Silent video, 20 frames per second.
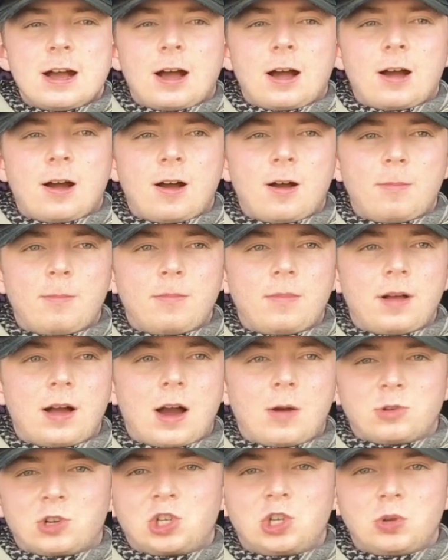
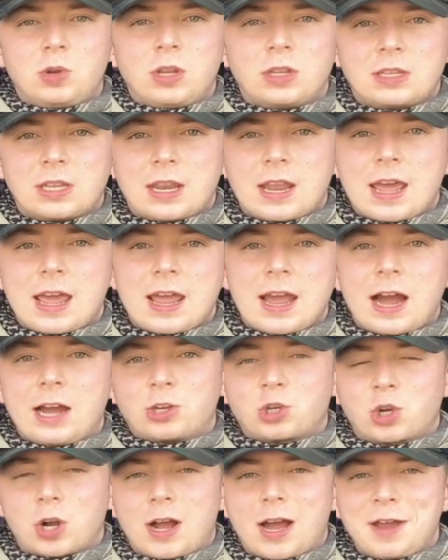I was shooting today. I
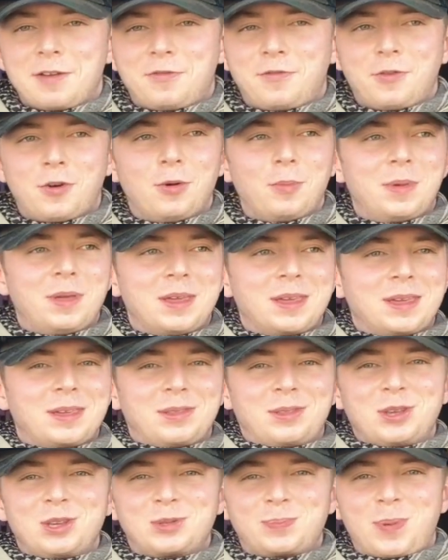tried filming
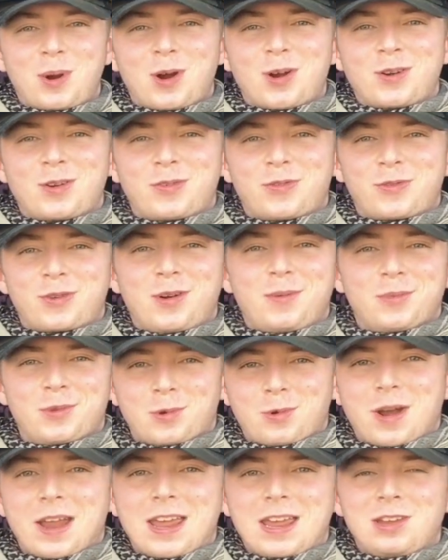this part from the
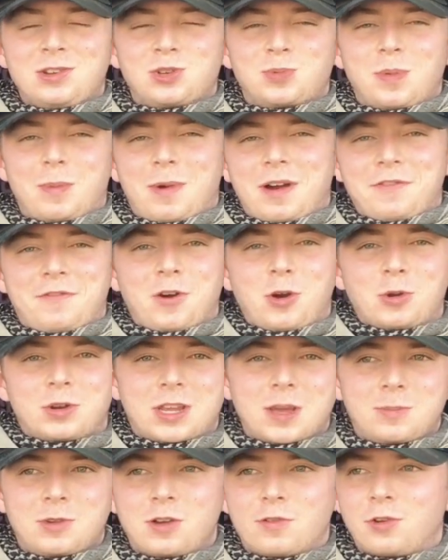range, but my phone
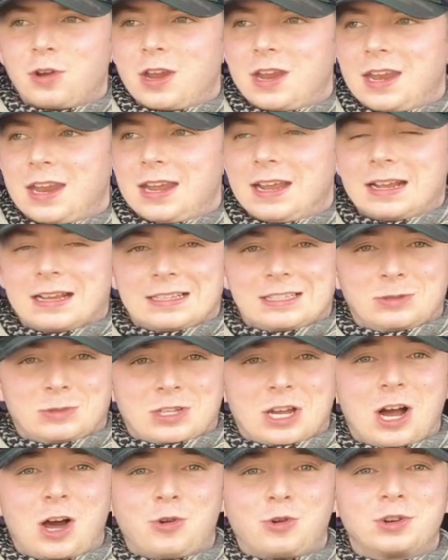kept overheating because it
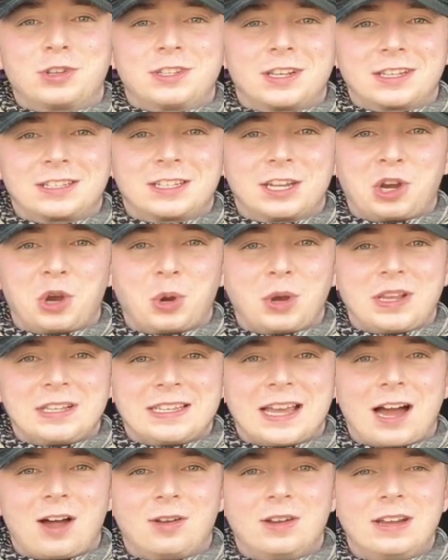was 106
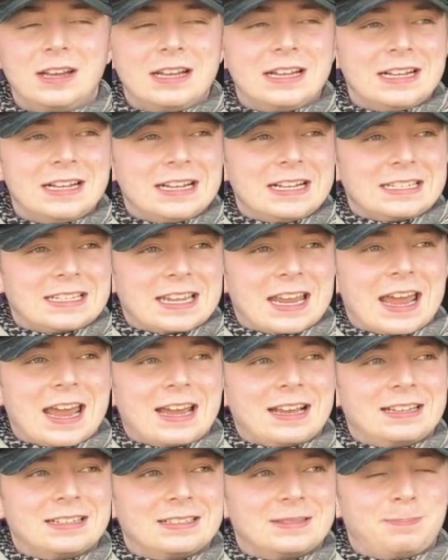degrees out today.